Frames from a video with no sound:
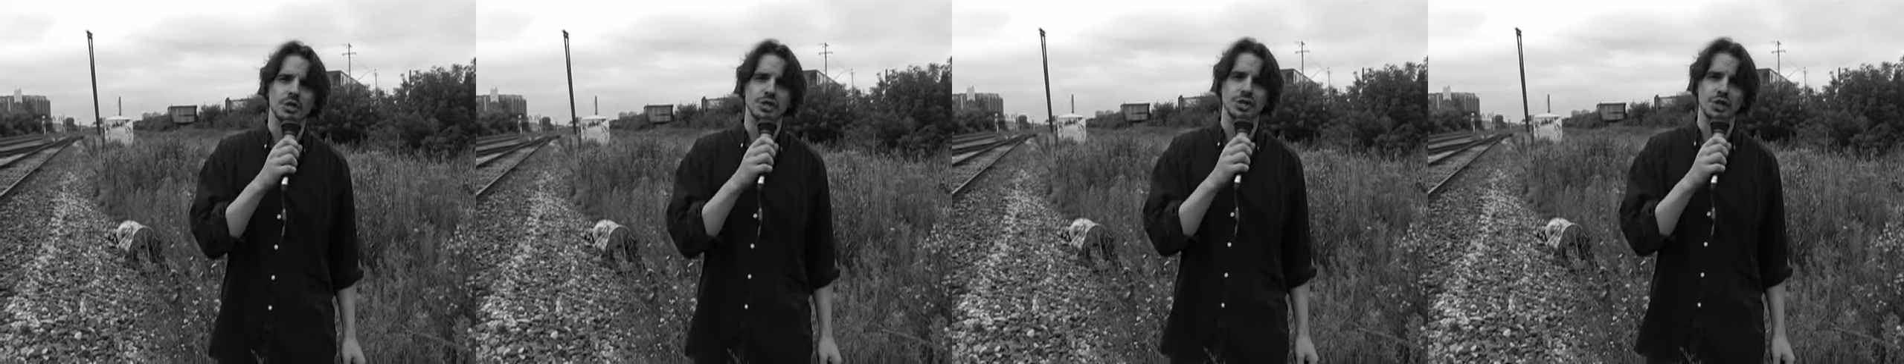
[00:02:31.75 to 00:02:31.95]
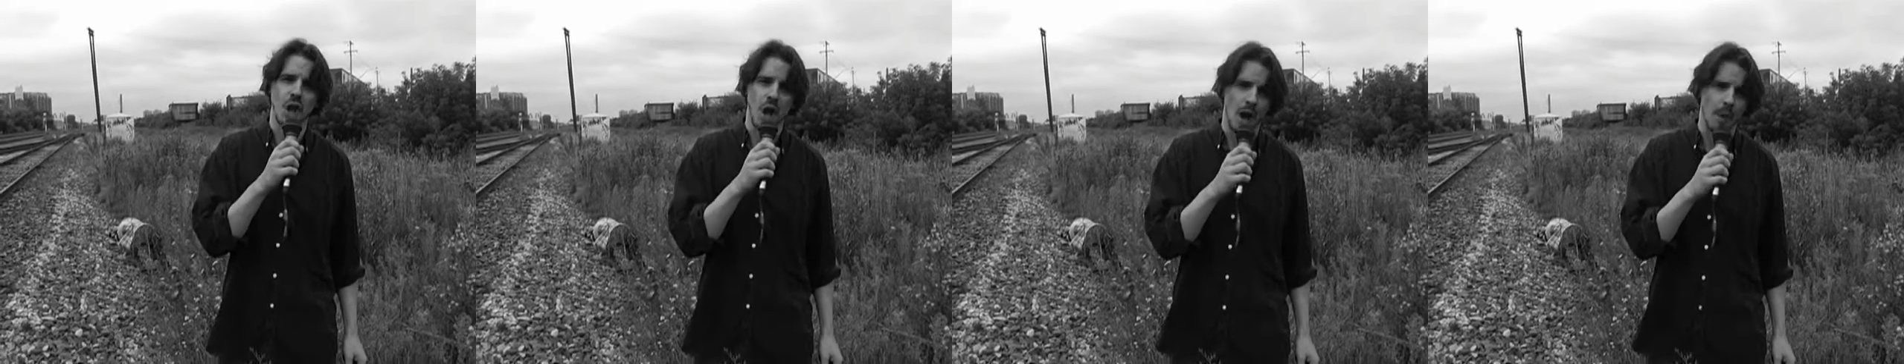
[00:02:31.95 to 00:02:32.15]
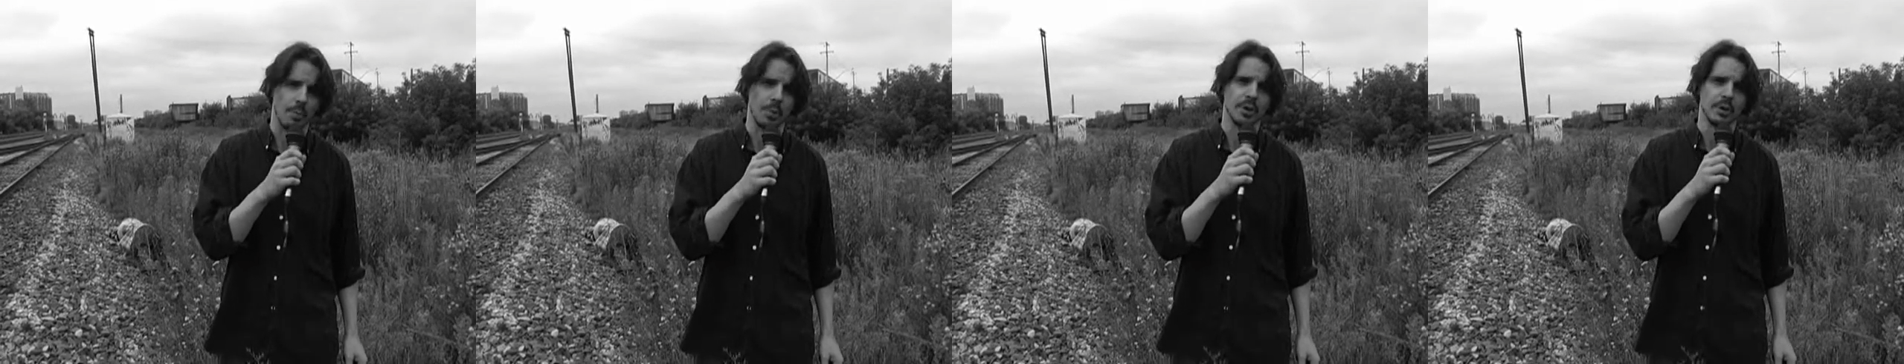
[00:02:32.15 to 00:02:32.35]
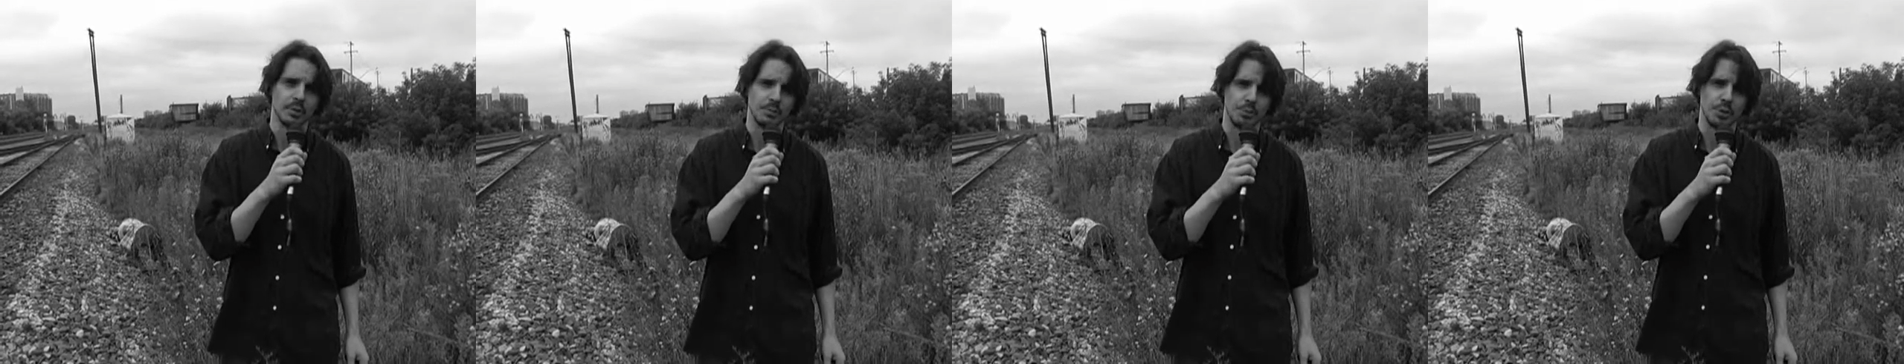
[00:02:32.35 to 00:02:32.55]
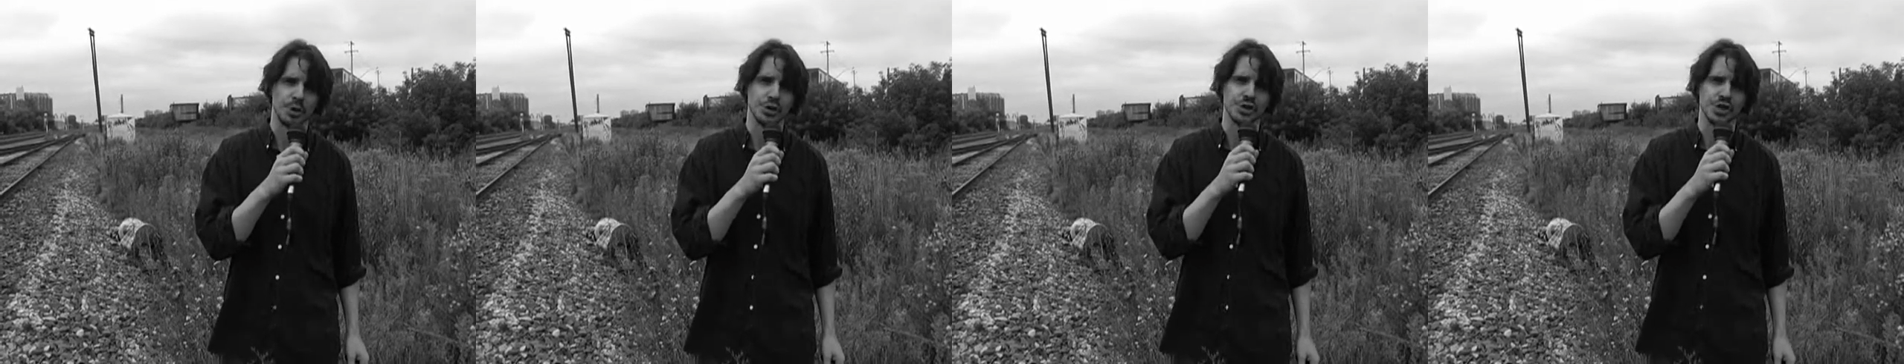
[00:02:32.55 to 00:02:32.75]
stop
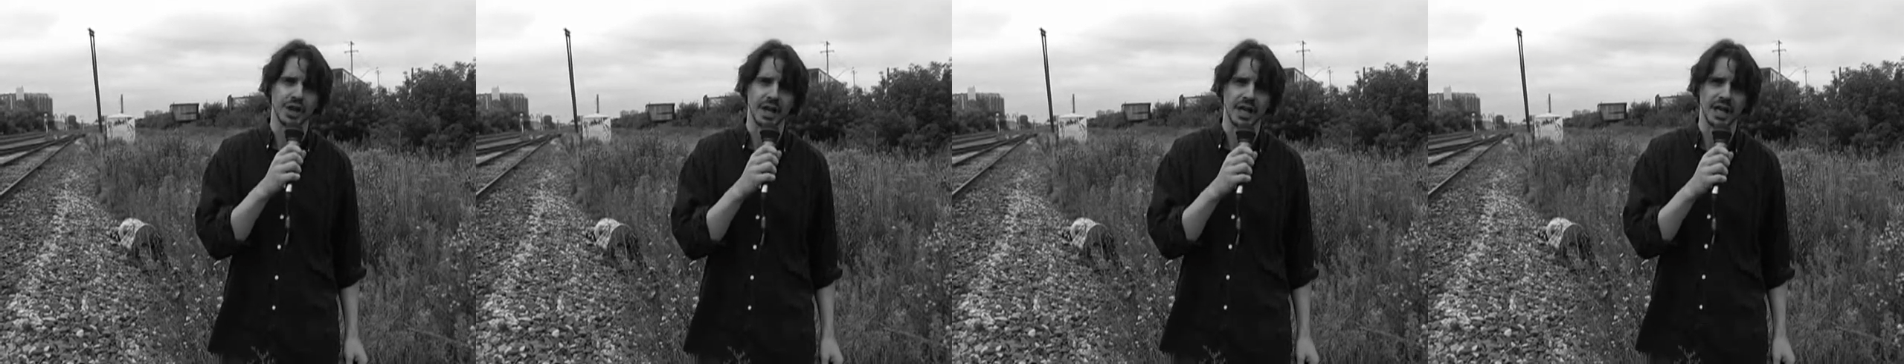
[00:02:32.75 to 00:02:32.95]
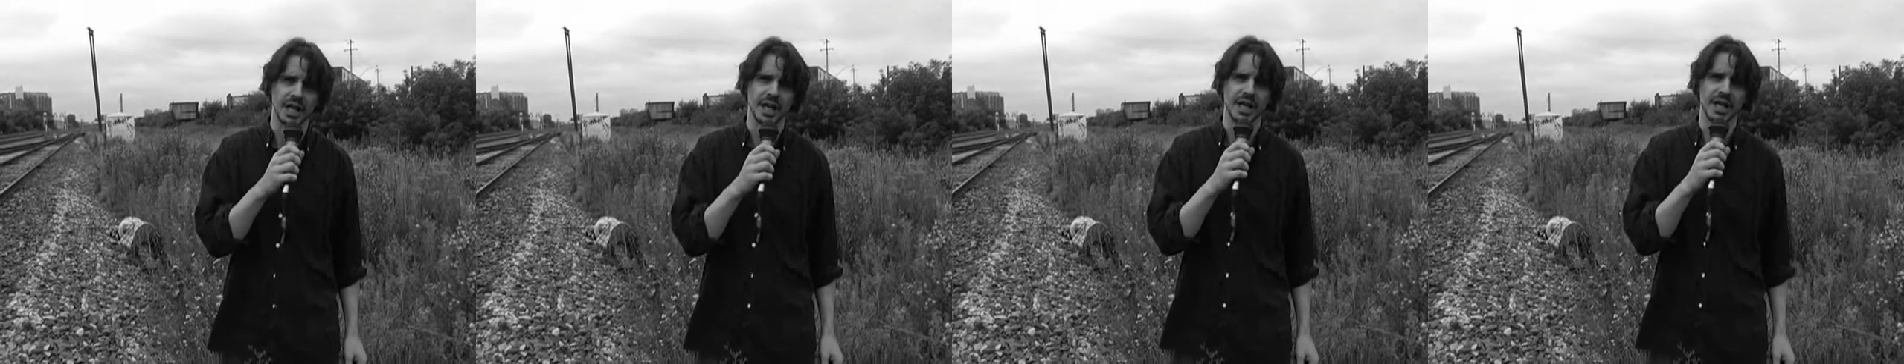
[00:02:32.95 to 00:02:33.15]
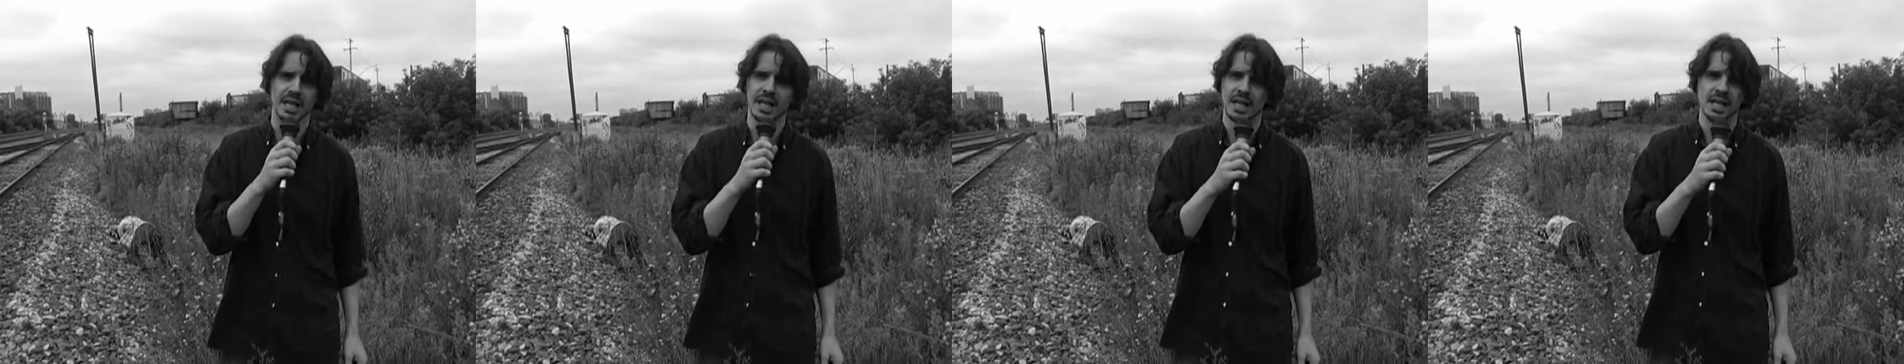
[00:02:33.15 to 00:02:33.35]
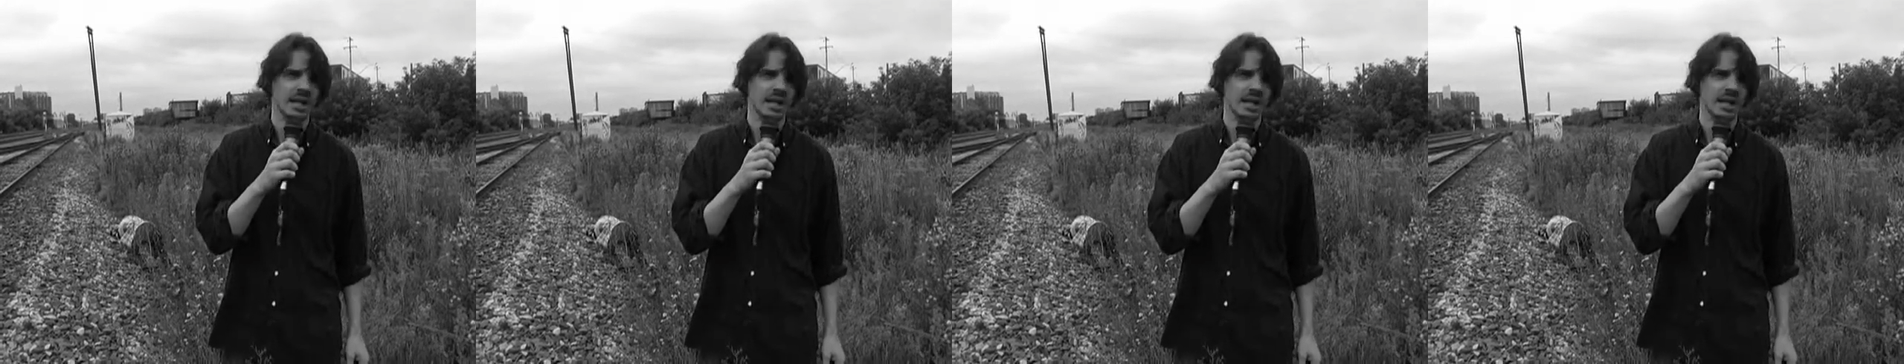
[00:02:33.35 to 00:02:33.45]
pushing. Hmm.